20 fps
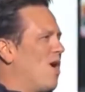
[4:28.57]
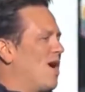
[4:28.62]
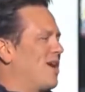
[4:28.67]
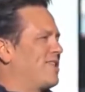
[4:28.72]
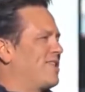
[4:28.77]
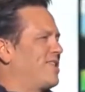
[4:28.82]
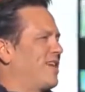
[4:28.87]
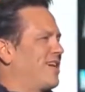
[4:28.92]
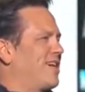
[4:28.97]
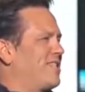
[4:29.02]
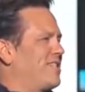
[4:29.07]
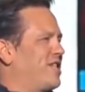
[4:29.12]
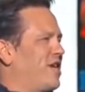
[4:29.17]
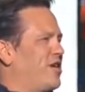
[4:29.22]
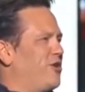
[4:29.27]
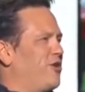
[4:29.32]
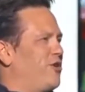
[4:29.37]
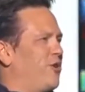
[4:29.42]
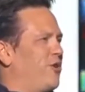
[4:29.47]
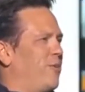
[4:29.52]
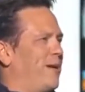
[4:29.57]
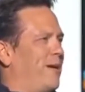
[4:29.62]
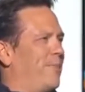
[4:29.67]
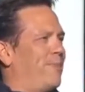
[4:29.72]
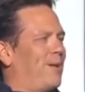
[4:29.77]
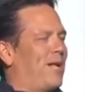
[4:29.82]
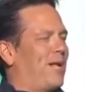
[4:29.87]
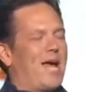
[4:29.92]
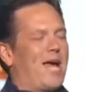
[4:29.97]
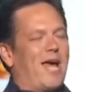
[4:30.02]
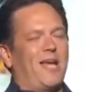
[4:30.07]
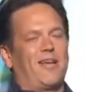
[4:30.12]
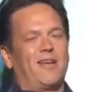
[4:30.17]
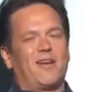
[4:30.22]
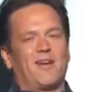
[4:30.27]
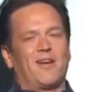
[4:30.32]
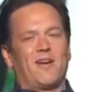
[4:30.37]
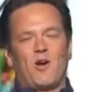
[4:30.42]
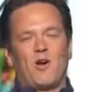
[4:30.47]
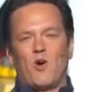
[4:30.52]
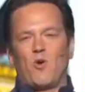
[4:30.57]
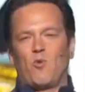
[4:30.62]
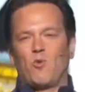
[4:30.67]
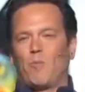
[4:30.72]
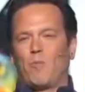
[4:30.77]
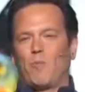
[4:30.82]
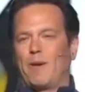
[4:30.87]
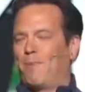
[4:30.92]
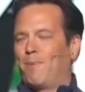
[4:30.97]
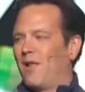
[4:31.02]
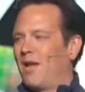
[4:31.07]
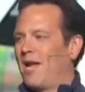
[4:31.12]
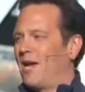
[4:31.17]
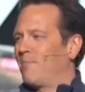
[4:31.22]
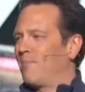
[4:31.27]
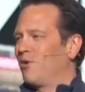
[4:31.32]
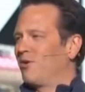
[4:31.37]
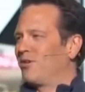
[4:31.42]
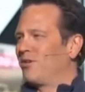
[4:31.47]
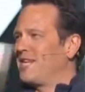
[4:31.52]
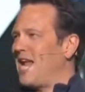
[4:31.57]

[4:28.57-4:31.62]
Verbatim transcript: having a feature that their past two consoles launched with.